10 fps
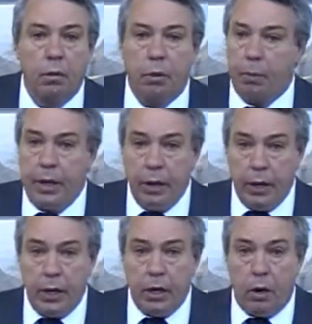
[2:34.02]
But Peter
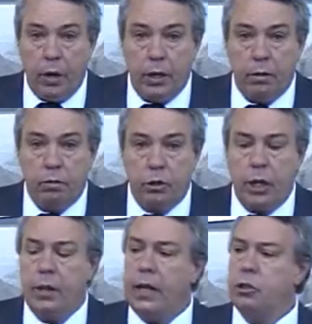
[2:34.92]
didn't know it.
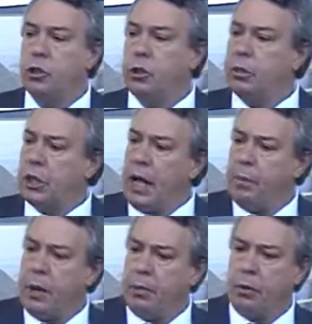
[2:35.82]
See, this is the
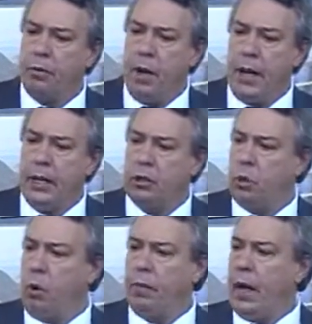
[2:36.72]
mistake people have made. They
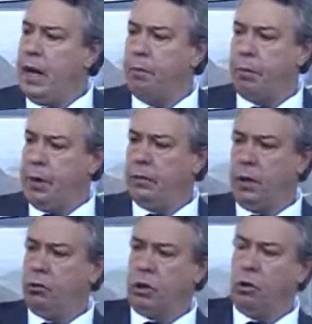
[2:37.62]
said, well, they,
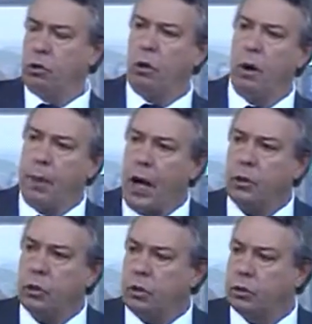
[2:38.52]
those, those are
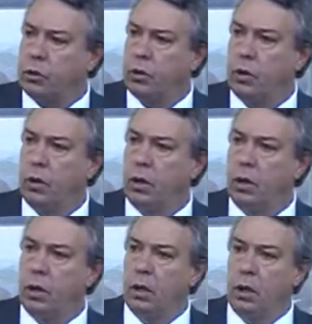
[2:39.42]
apostles.
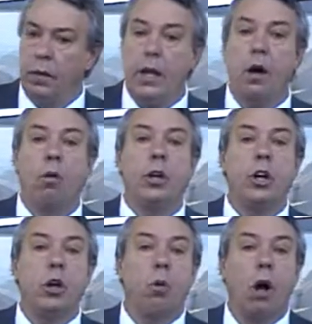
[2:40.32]
They only
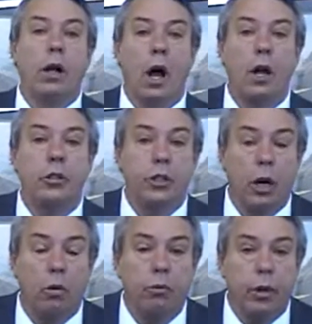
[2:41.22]
knew what God
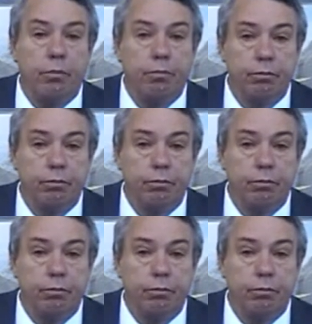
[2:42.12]
showed them.